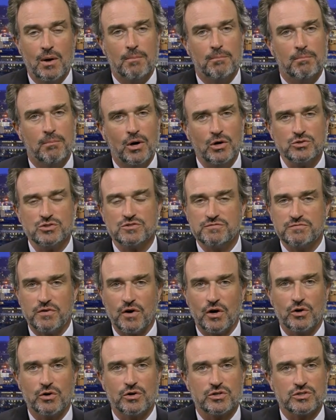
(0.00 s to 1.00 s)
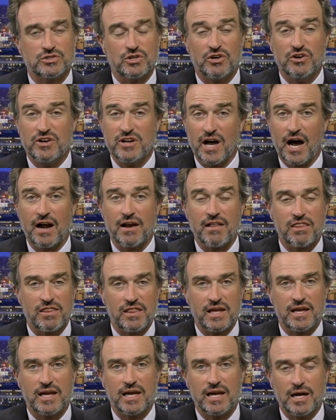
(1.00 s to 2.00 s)
Most voters are not
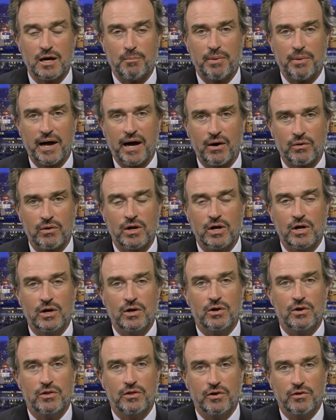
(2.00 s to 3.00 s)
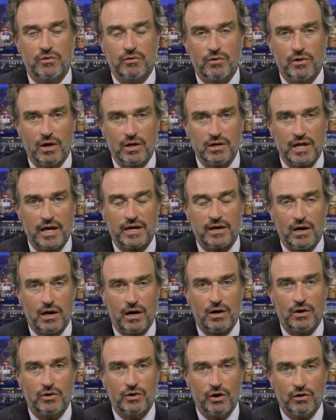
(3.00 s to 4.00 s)
thinking about the
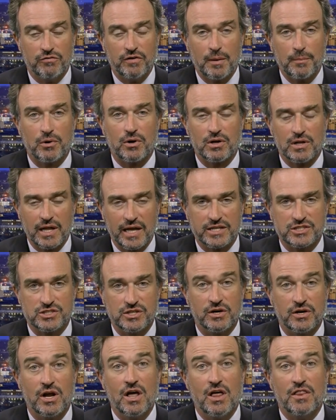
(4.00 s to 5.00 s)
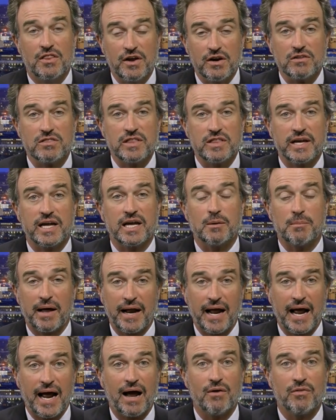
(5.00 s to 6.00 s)
November election. They're thinking about
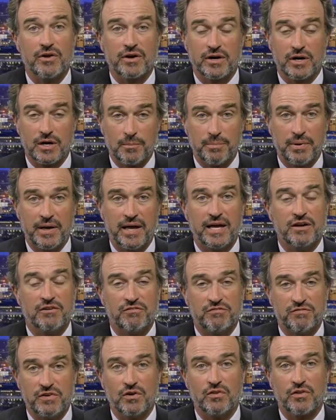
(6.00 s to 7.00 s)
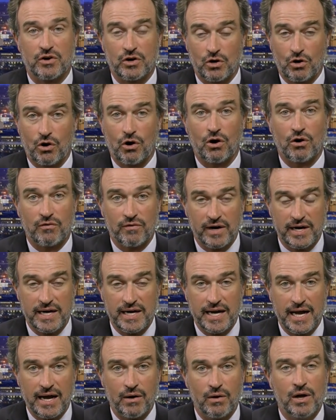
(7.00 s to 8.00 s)
how they're going to pay to fill their car right
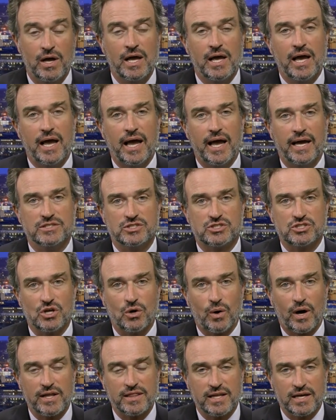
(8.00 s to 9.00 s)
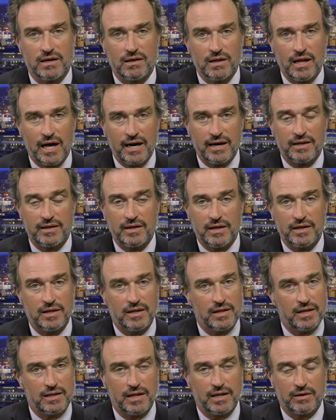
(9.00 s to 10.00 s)
now. And so I think a lot
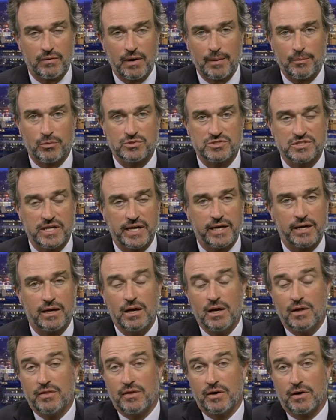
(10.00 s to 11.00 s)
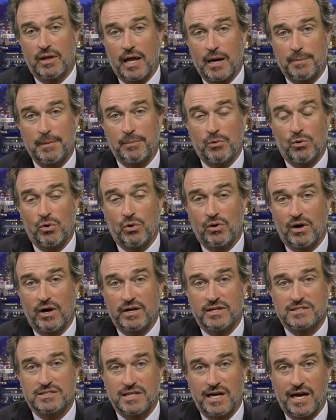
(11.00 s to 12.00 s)
of, like Robert was saying, there are a lot of people who are
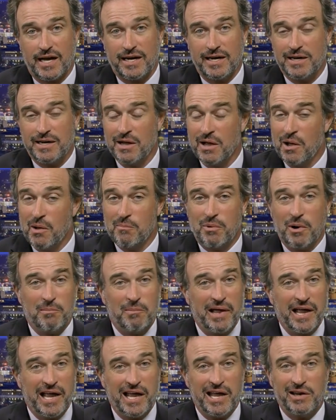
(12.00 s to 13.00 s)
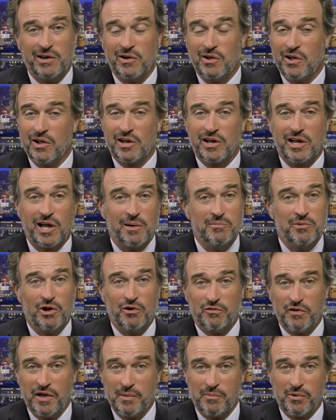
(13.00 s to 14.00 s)
undecided, but man, come
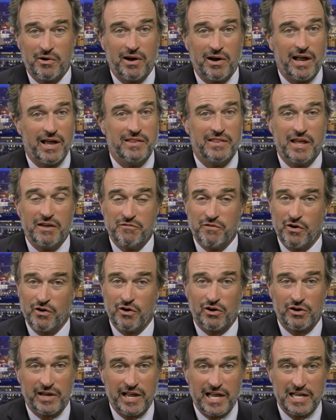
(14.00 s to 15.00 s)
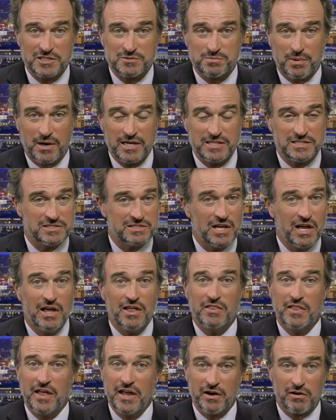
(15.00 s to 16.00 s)
November and they vote on gas prices,
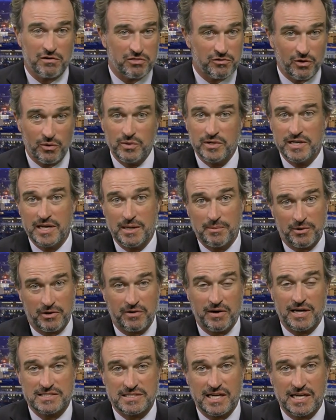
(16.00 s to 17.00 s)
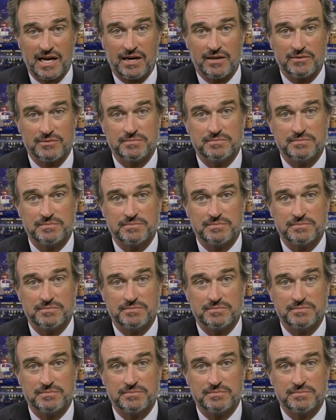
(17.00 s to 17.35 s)
they are throwing Democrats out.